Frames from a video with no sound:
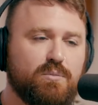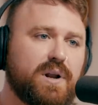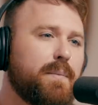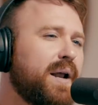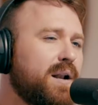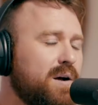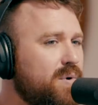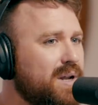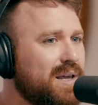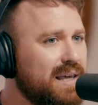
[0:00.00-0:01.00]
but I might not
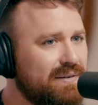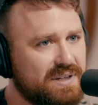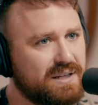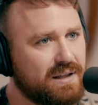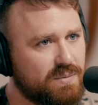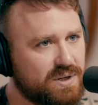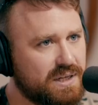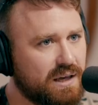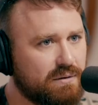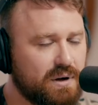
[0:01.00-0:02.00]
want to give it to them on
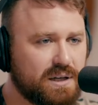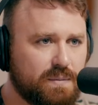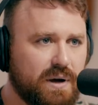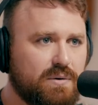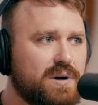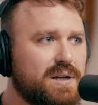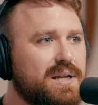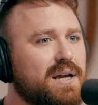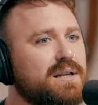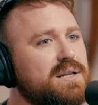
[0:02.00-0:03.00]
day three because I might want
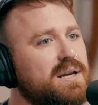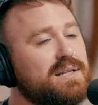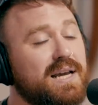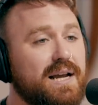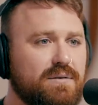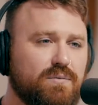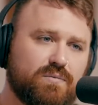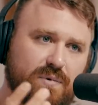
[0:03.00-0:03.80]
to take a day to